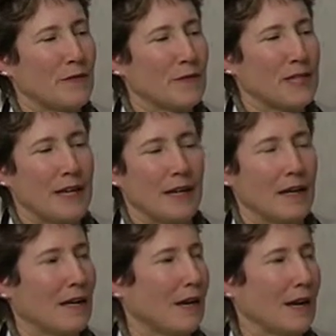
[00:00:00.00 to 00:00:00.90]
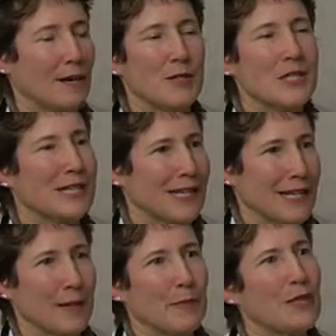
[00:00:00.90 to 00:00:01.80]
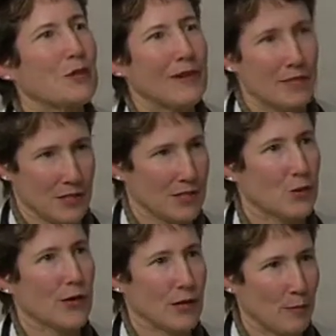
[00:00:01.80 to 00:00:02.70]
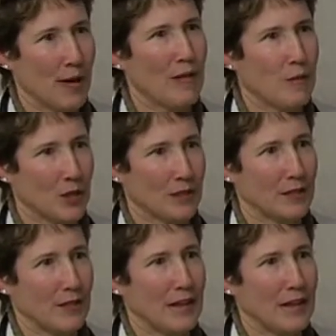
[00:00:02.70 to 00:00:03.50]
saying, I'm just going to get up and drive to the store and go buy the book.